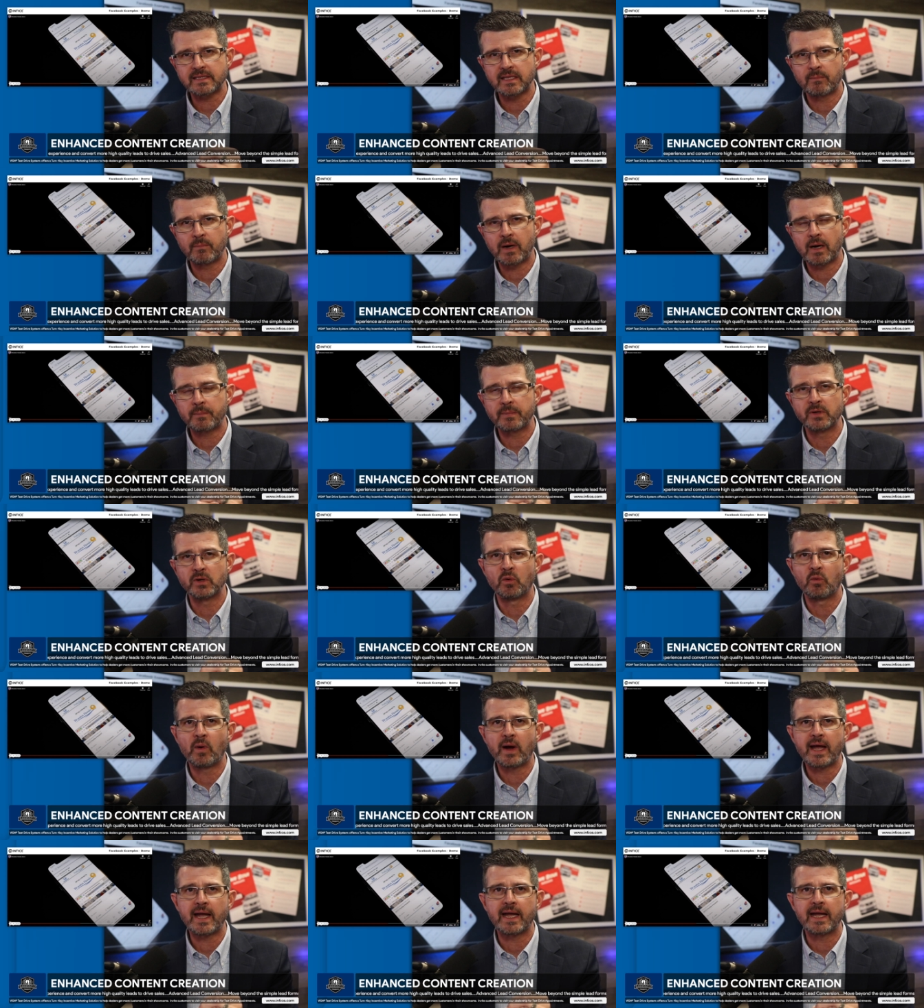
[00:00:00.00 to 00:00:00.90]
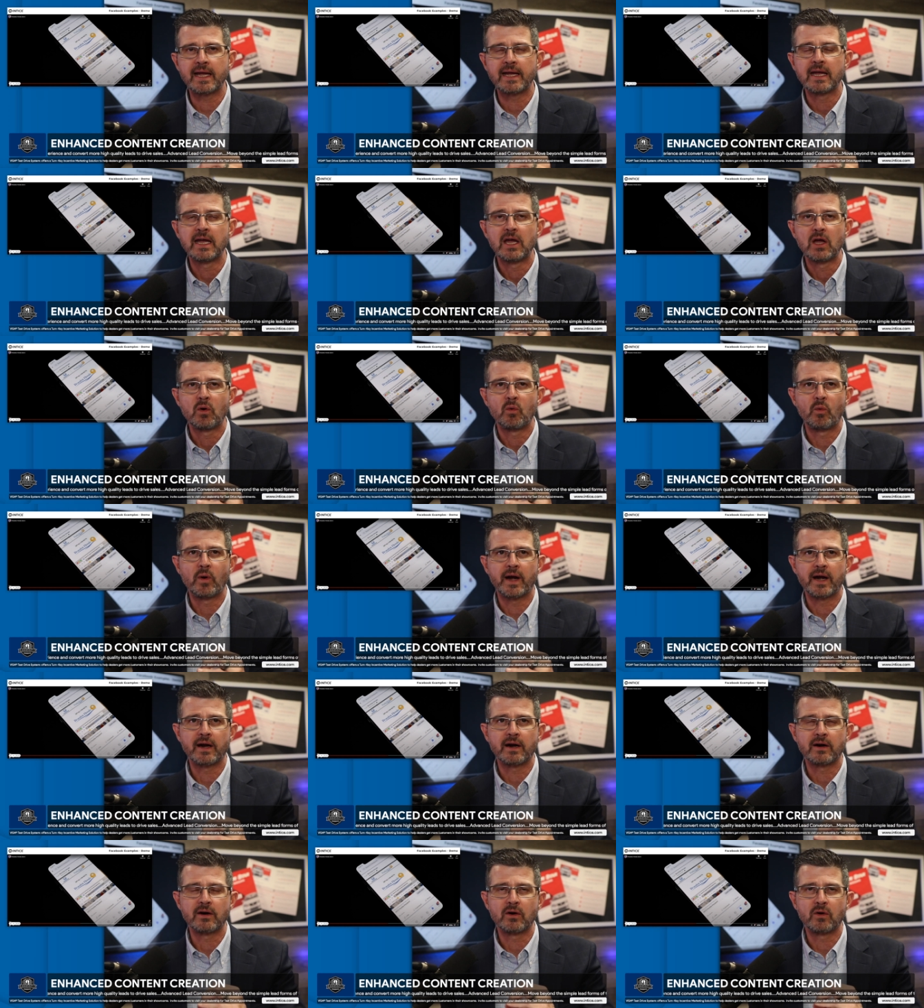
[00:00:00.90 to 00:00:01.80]
them up in a way
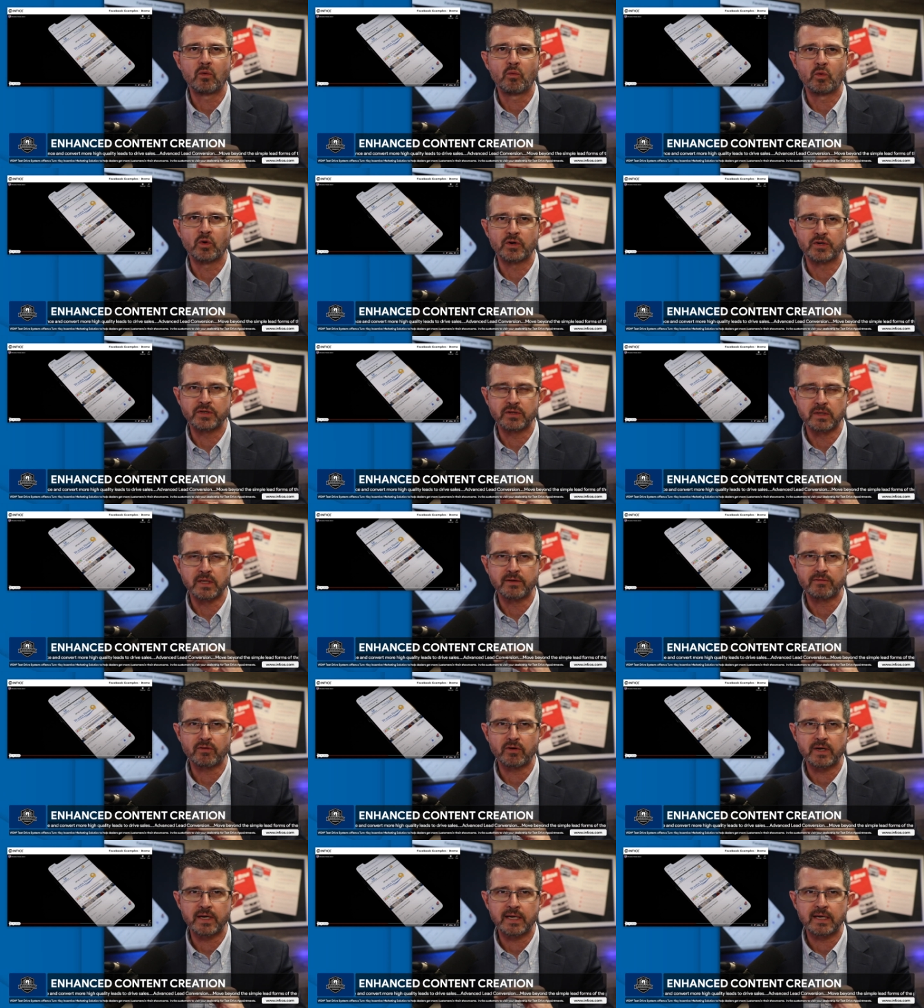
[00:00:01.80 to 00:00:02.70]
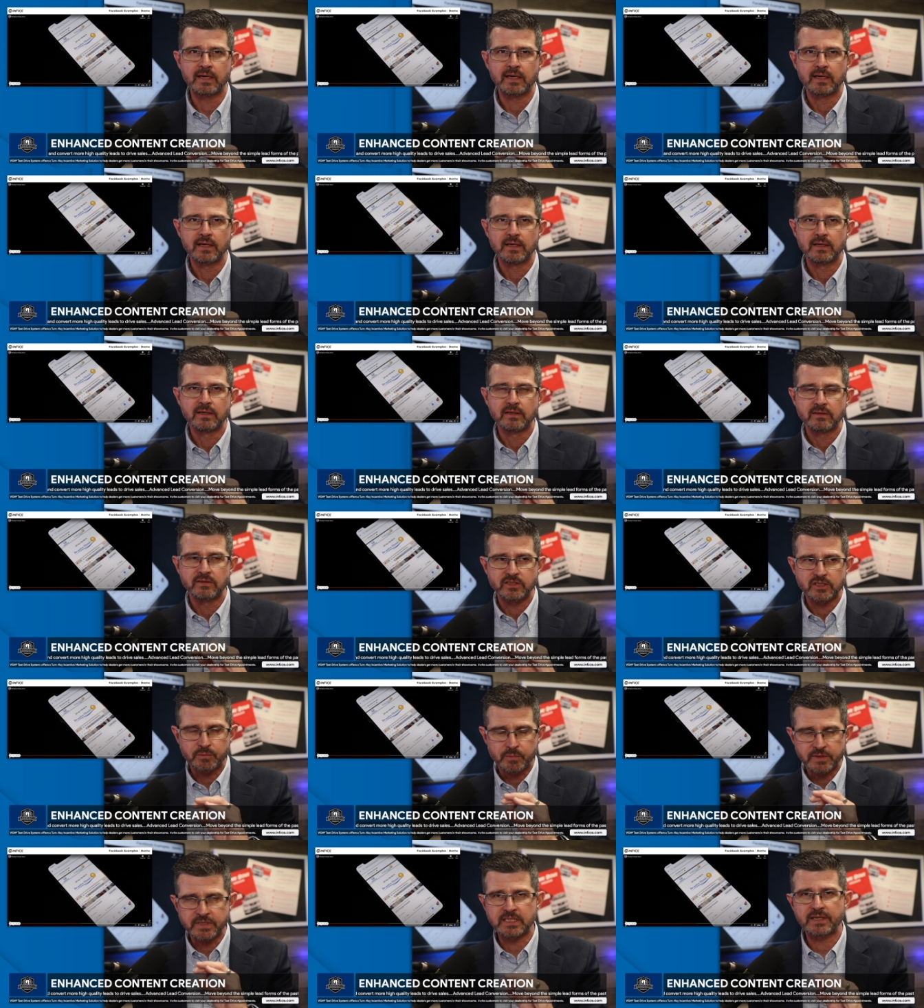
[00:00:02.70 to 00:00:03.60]
where we're delivering
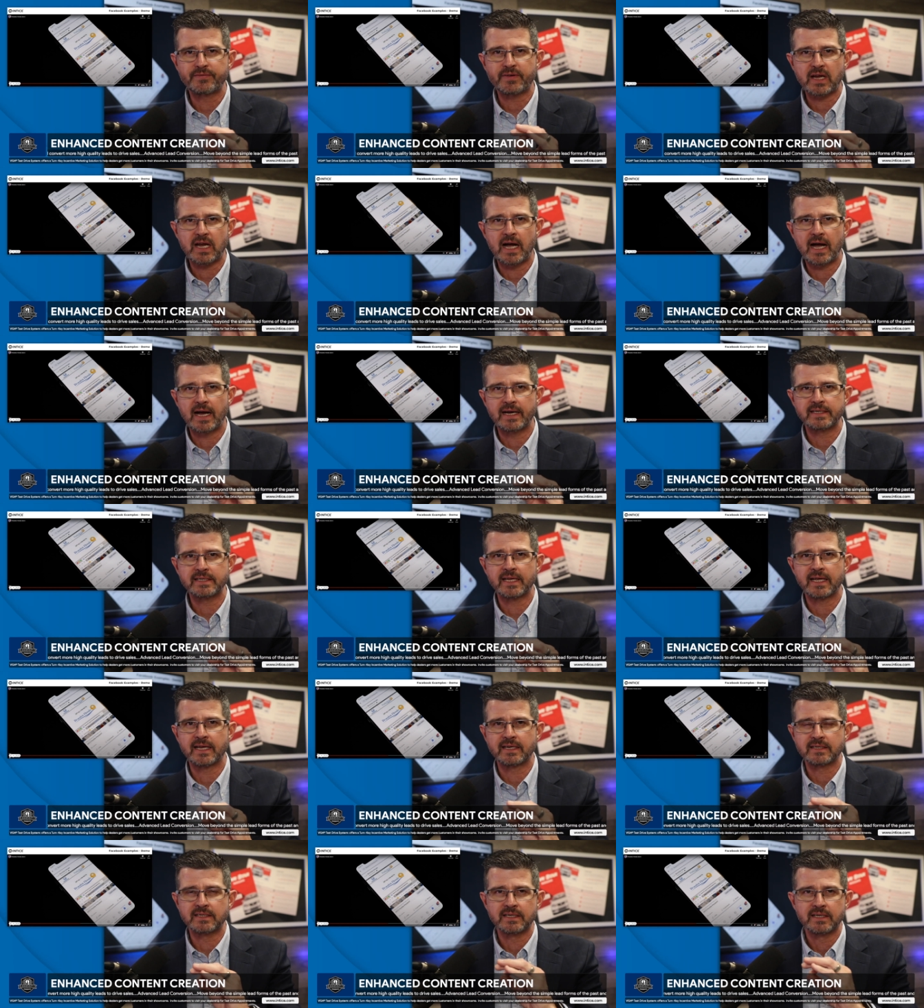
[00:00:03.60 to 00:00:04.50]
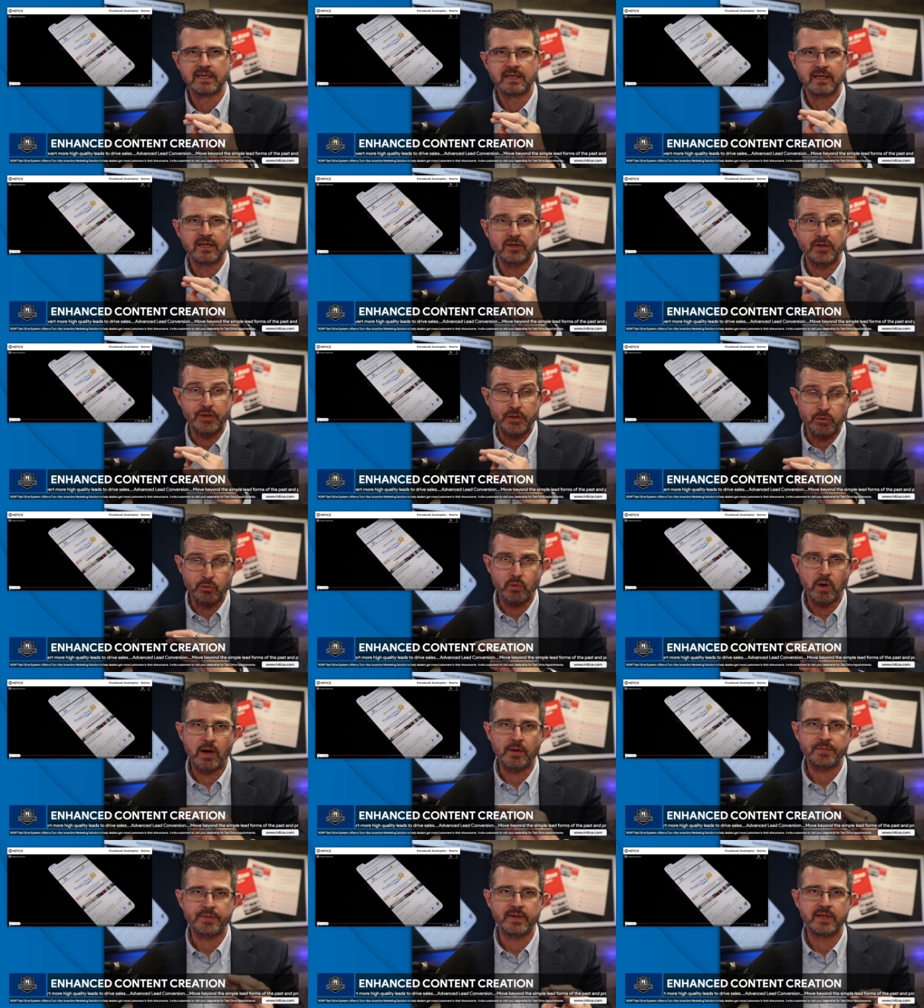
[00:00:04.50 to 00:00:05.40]
specific content
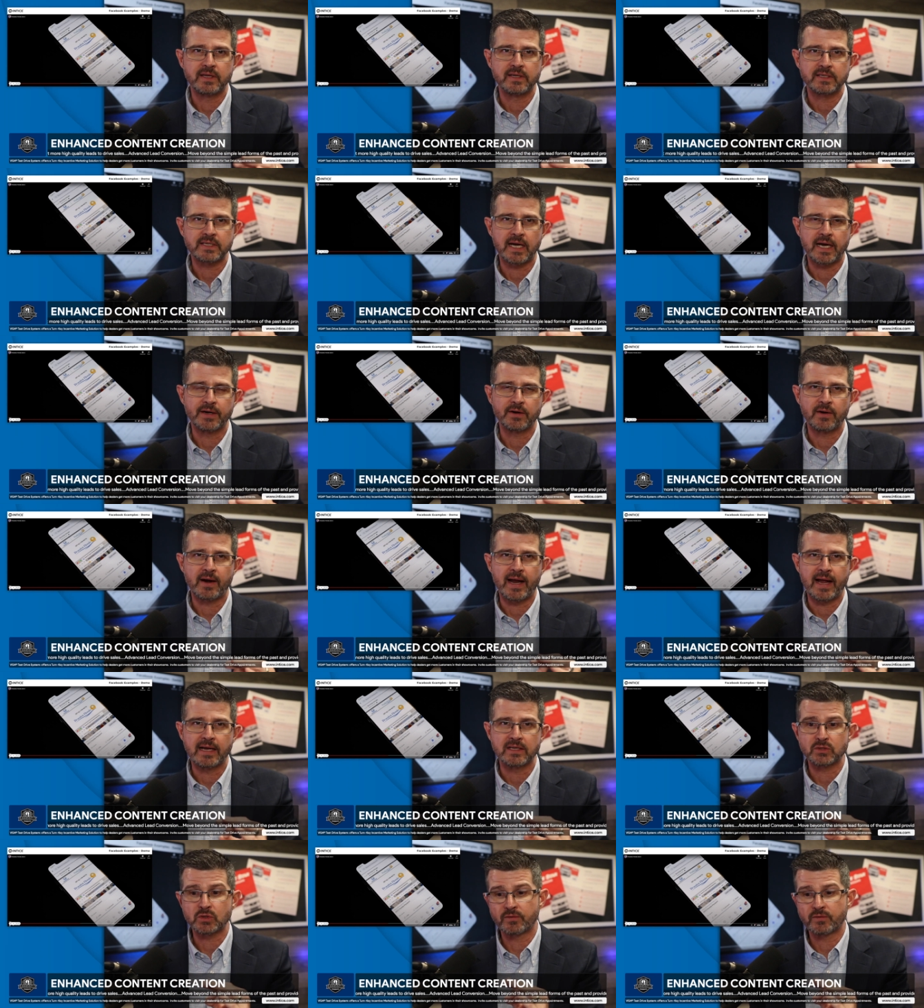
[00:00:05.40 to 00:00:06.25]
throughout the entire ad.